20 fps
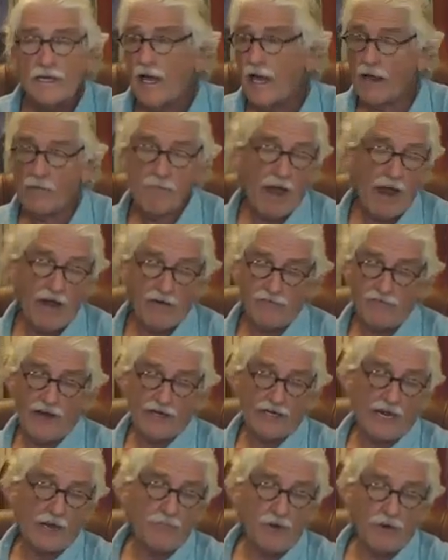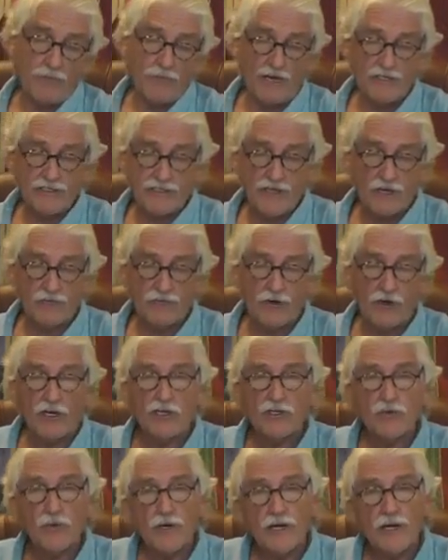As a matter of fact, I put myself on
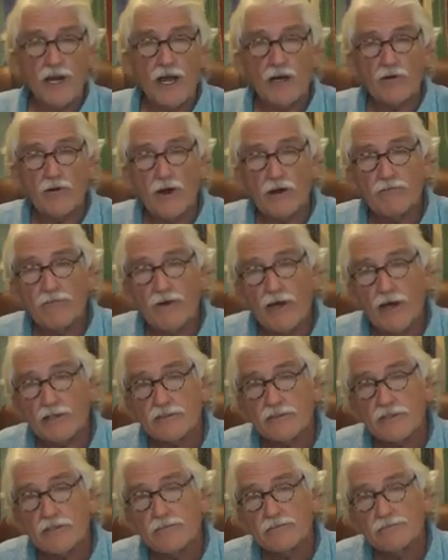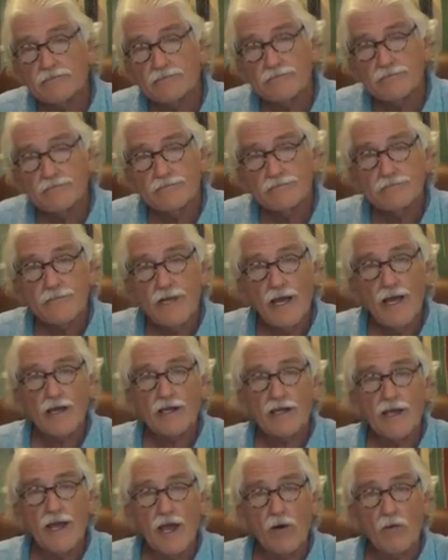a 20-day grape fast.
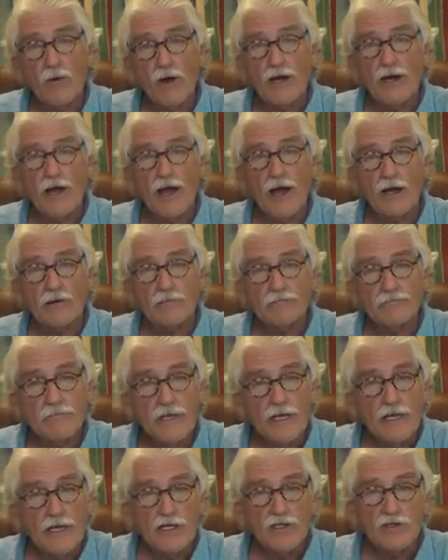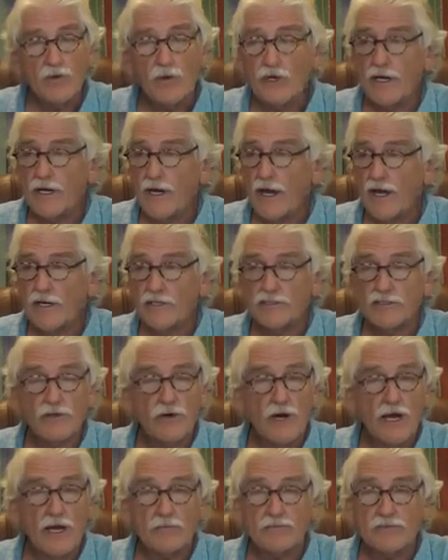Heck yeah, why not? 20 days,
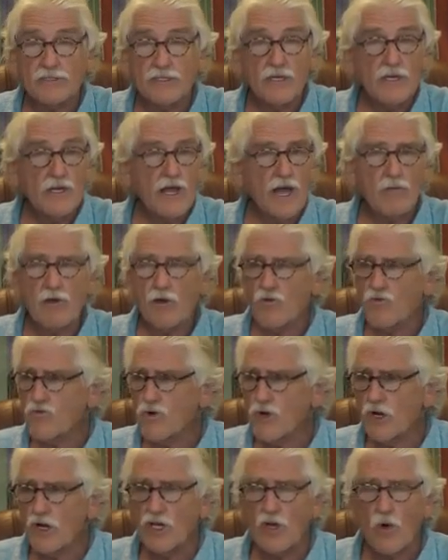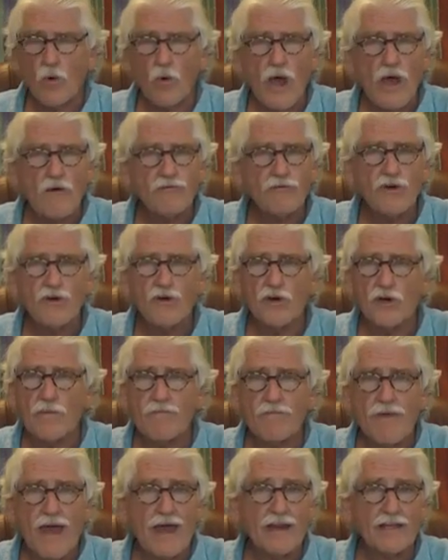grapes. I mean, really go after your
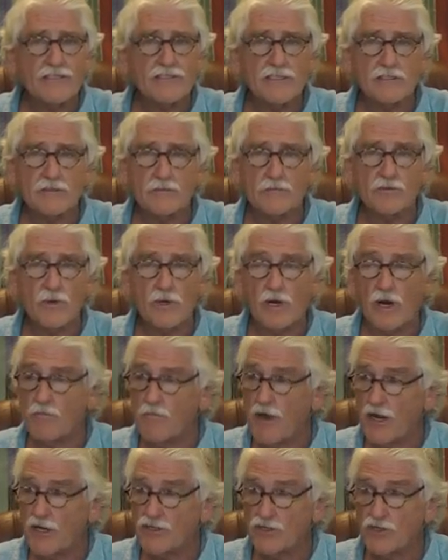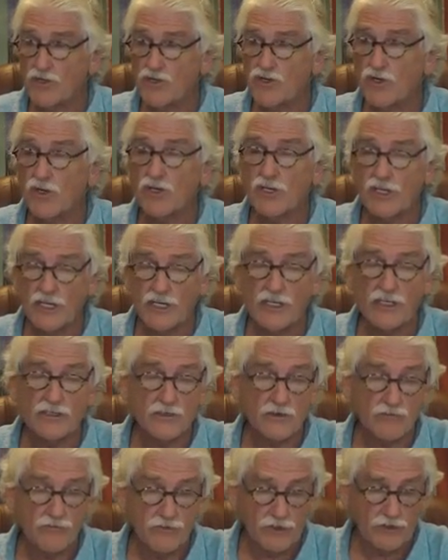lymphatic system, sweetheart. Make sure your
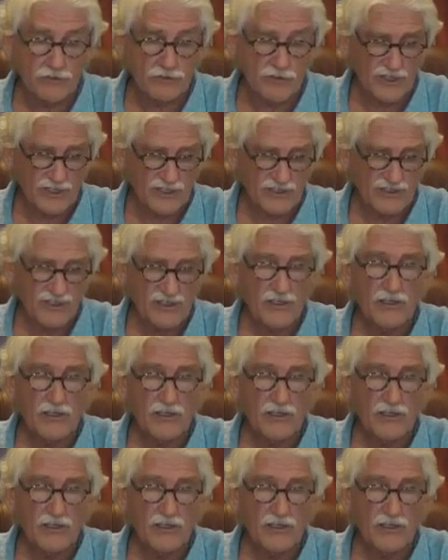kidneys are filtering.